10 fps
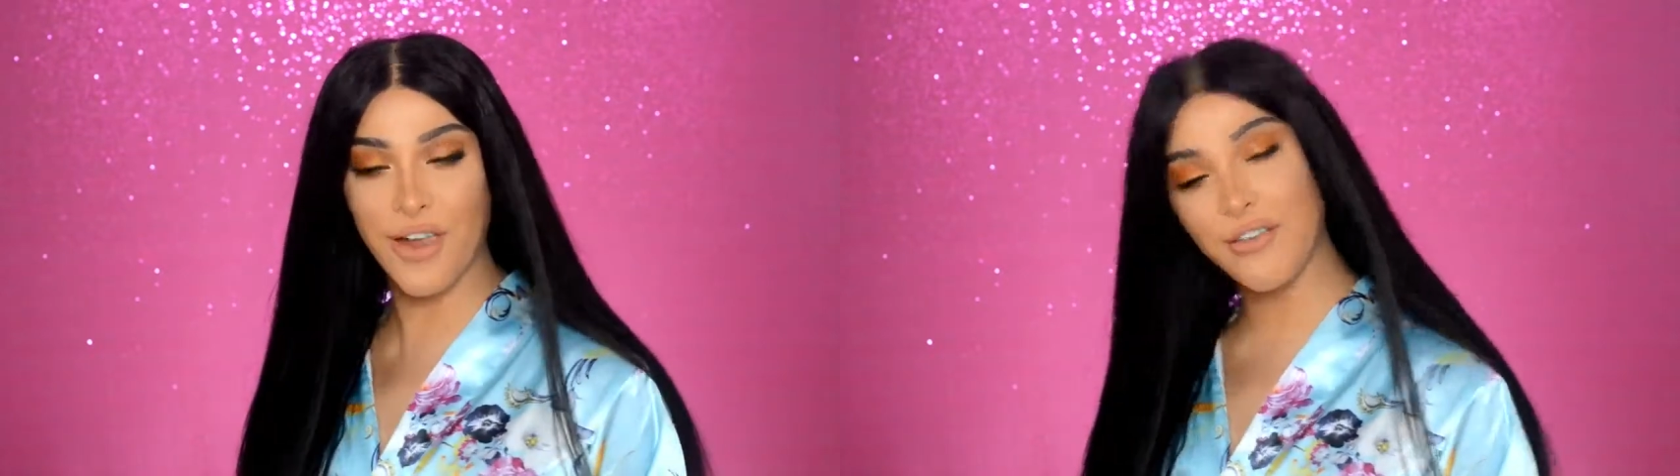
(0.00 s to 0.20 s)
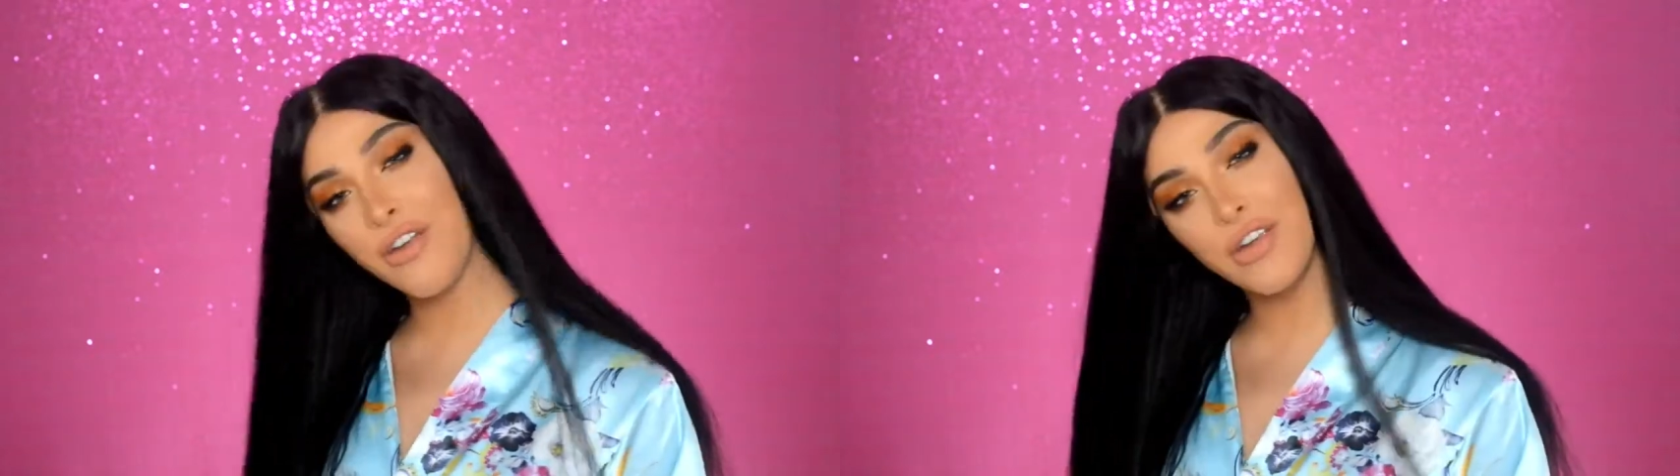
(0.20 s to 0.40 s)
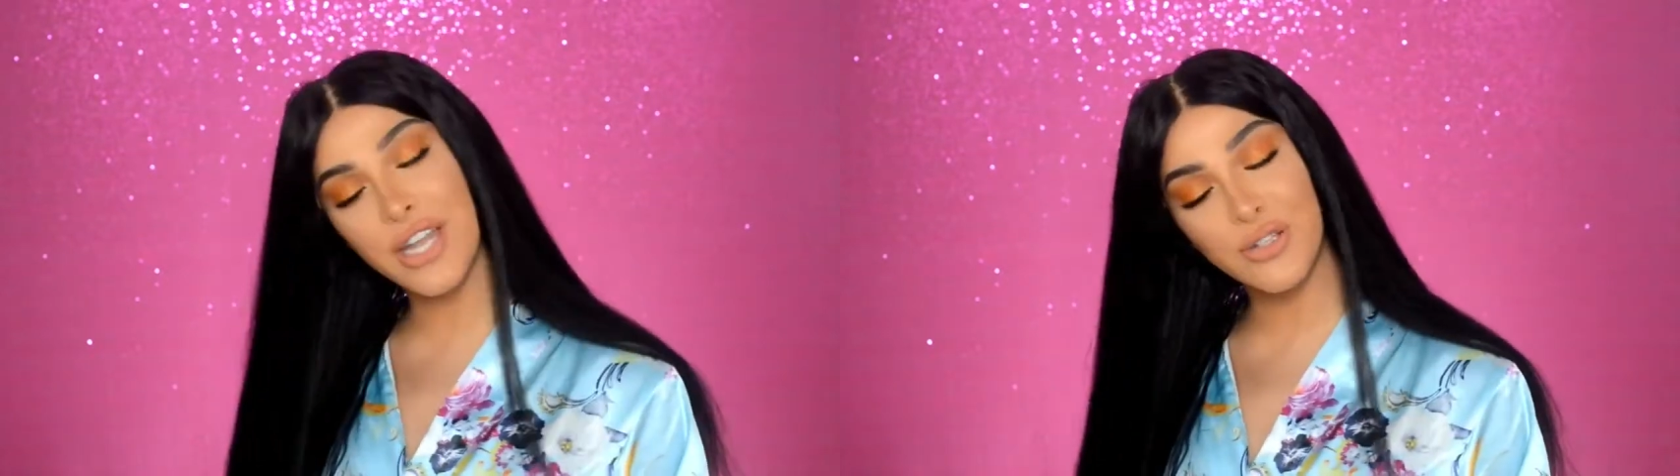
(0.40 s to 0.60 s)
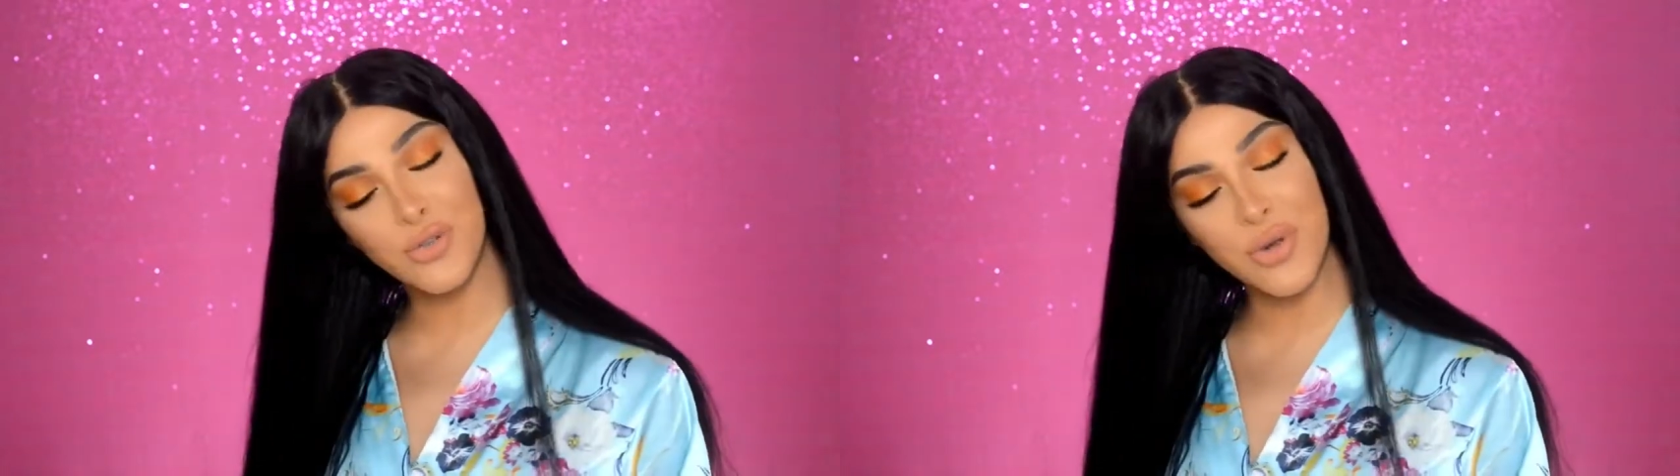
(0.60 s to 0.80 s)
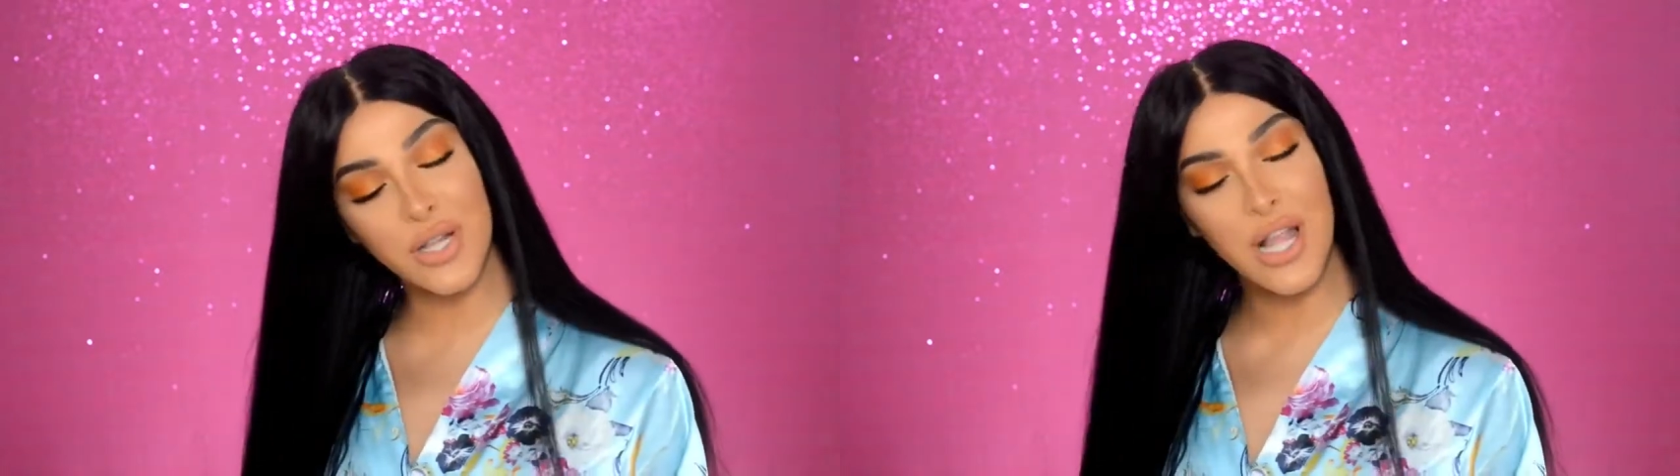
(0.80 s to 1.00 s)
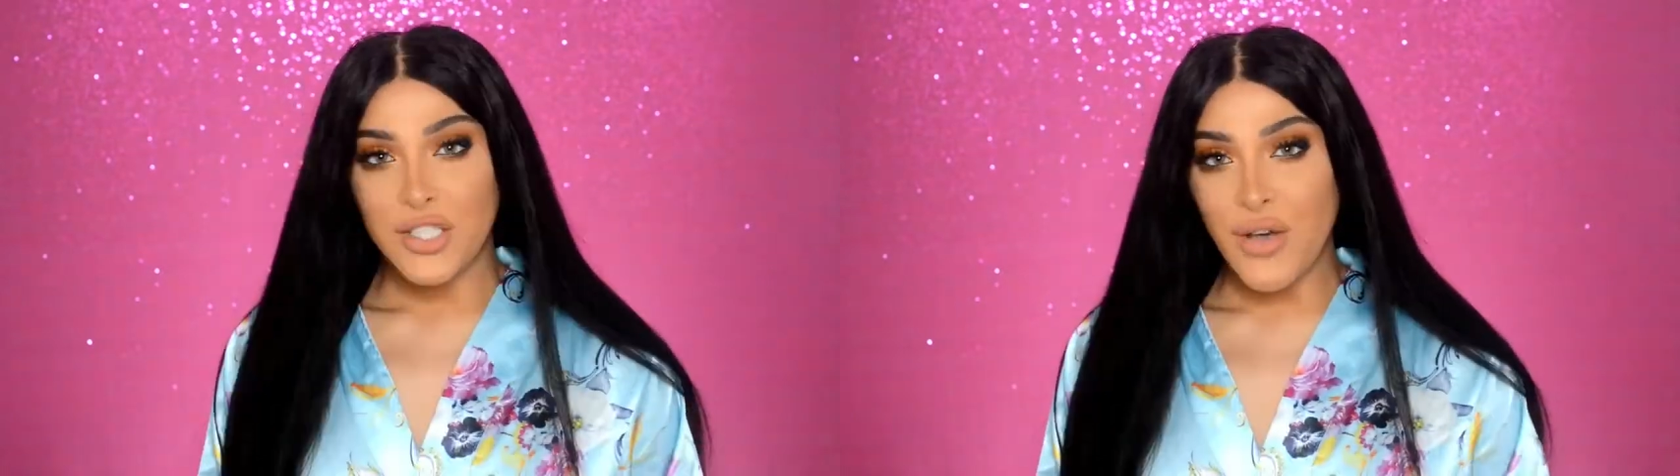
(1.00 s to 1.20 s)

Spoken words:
very natural.